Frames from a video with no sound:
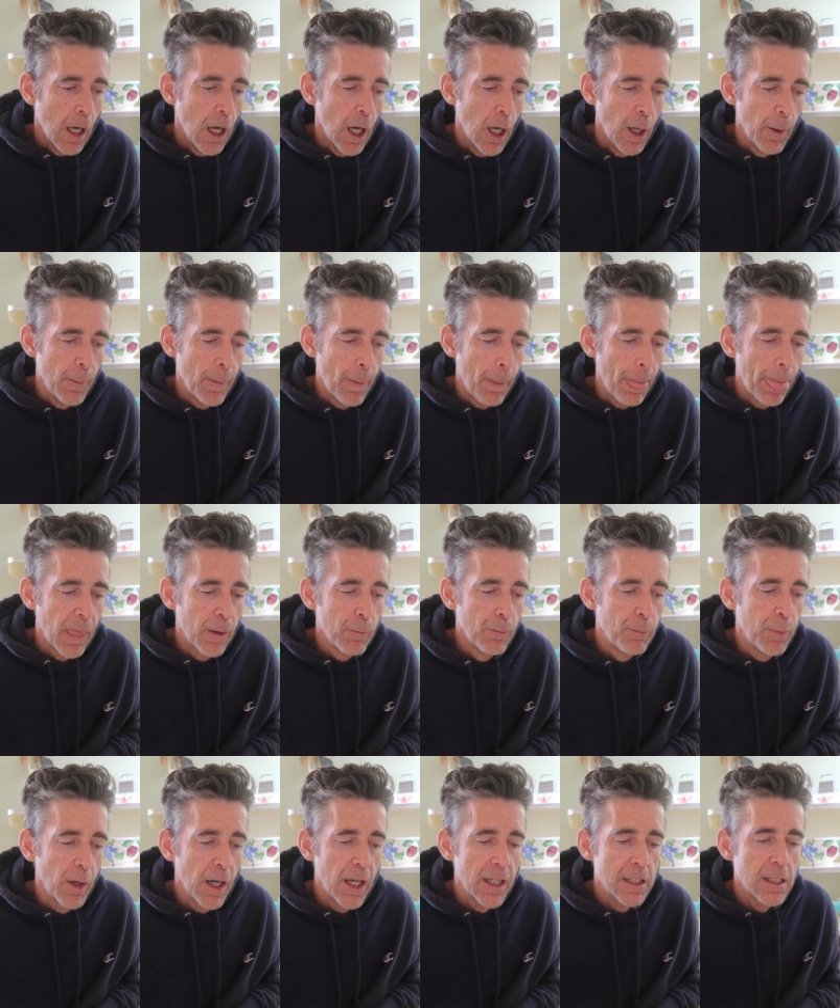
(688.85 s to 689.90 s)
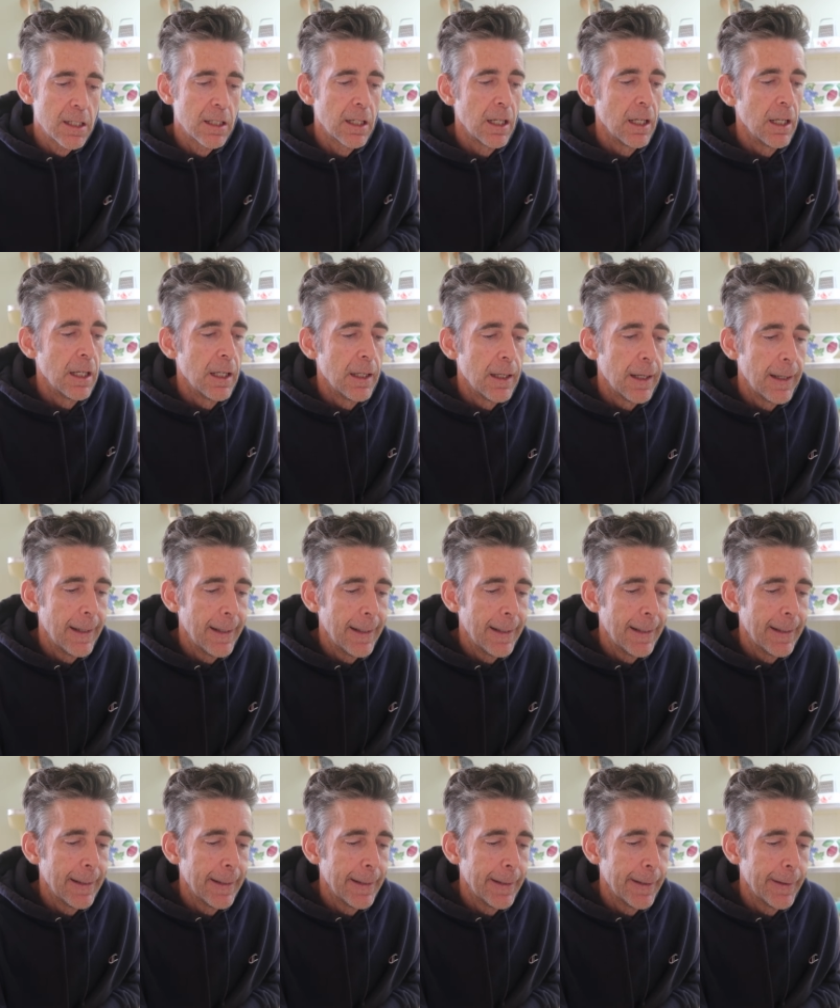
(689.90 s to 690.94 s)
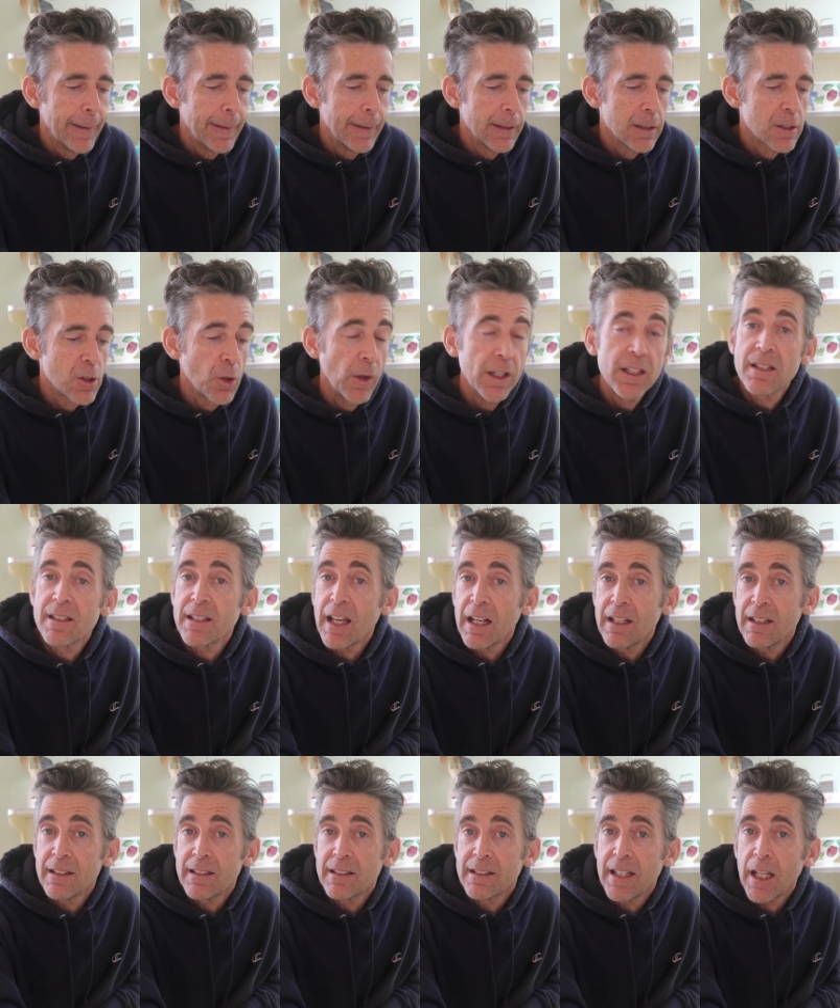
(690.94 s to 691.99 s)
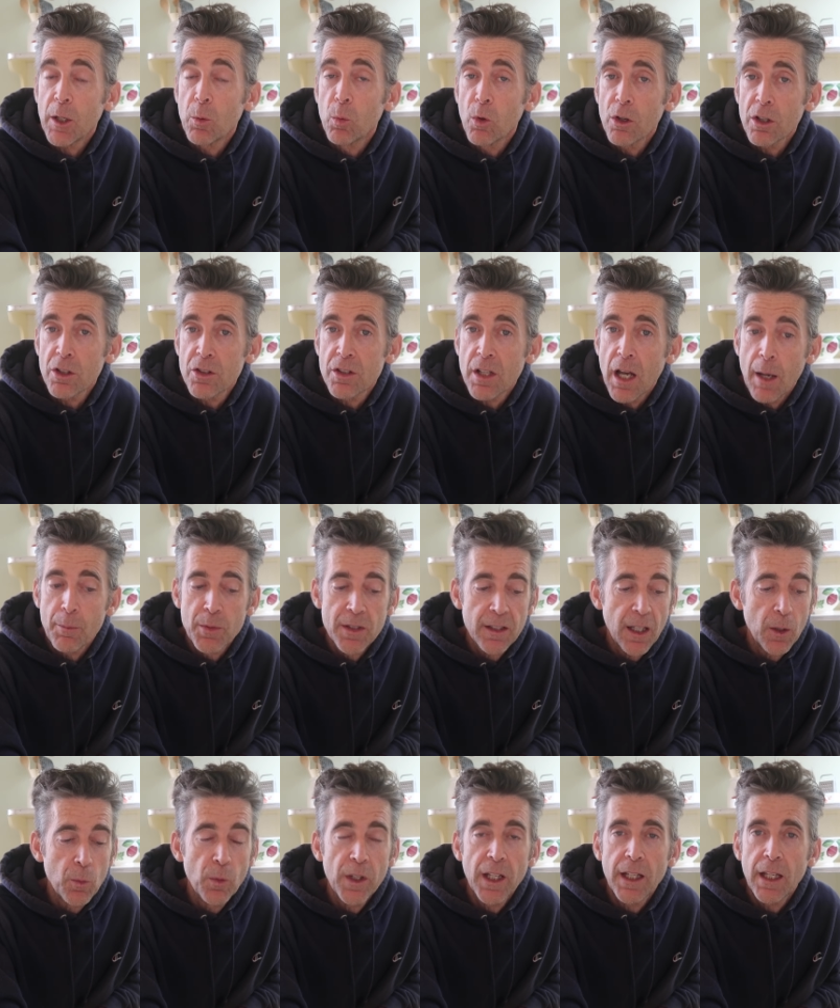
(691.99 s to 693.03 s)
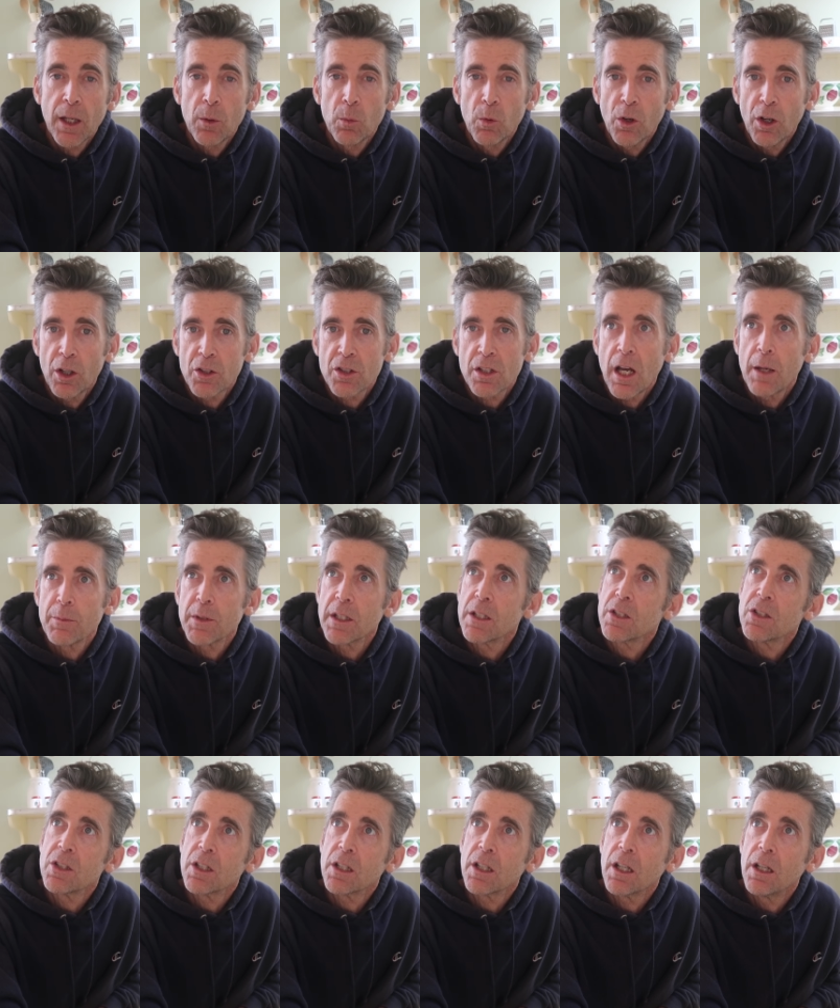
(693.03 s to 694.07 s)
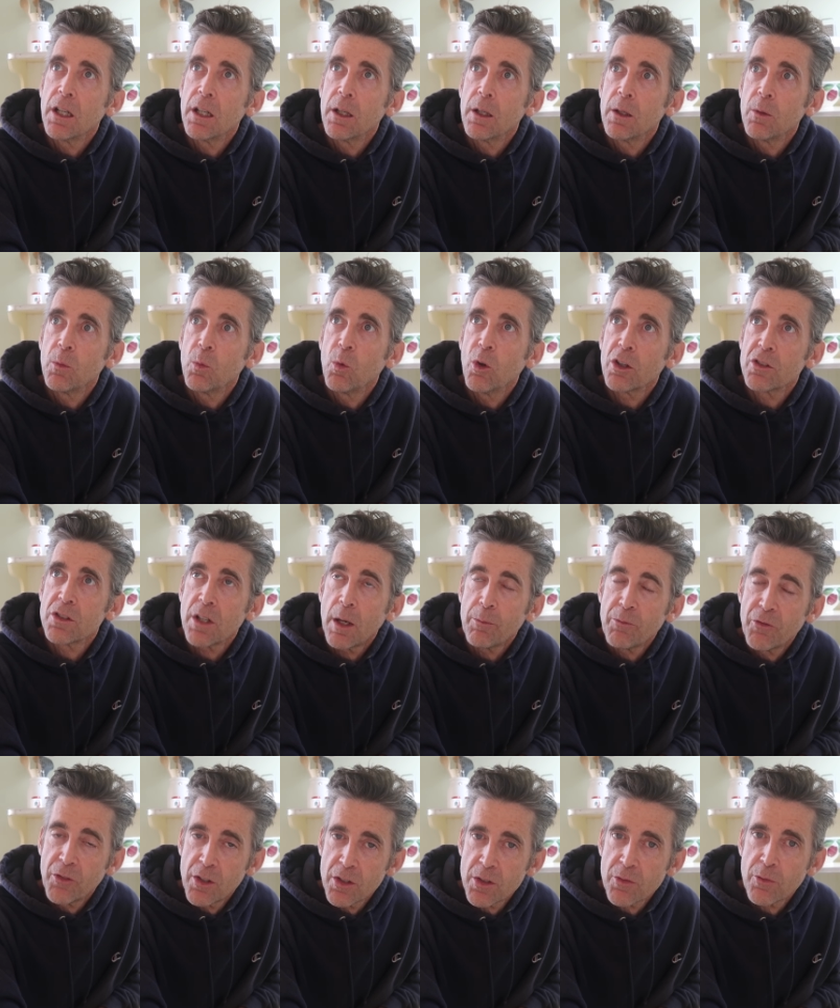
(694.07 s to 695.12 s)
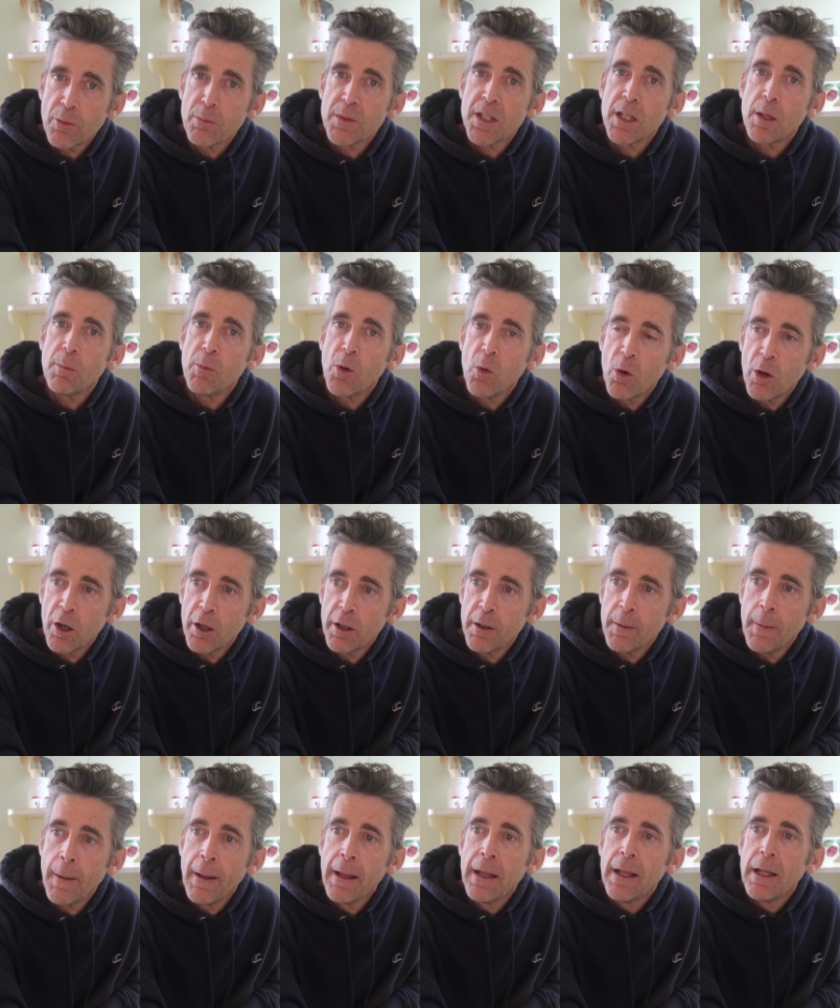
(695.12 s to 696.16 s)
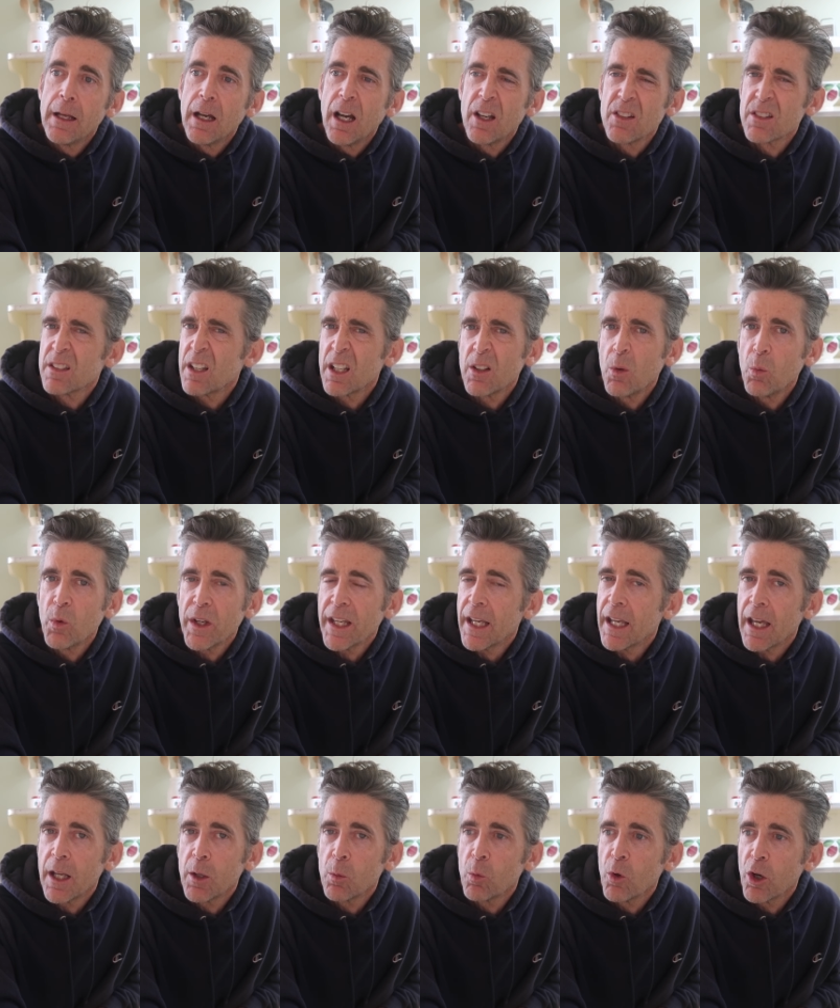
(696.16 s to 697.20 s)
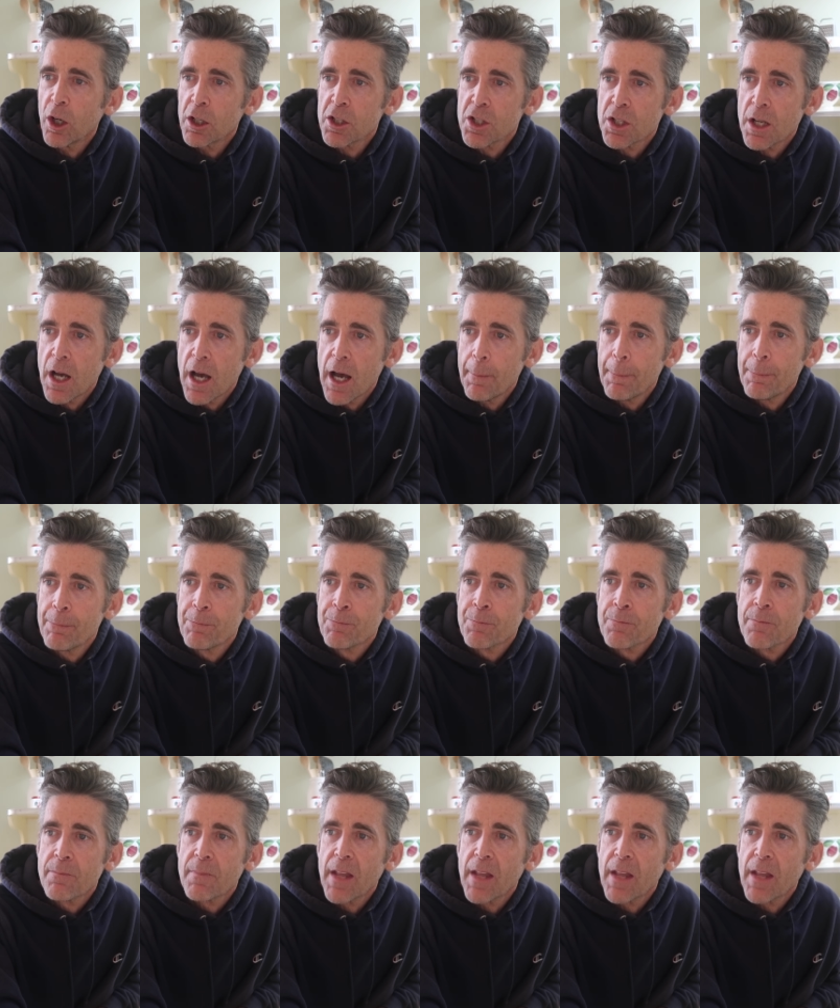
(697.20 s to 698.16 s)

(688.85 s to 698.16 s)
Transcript: Um, but uh, so I decided to take workshops, like weekend workshops. I took a workshop first from Tim Horn. It was like a weekend workshop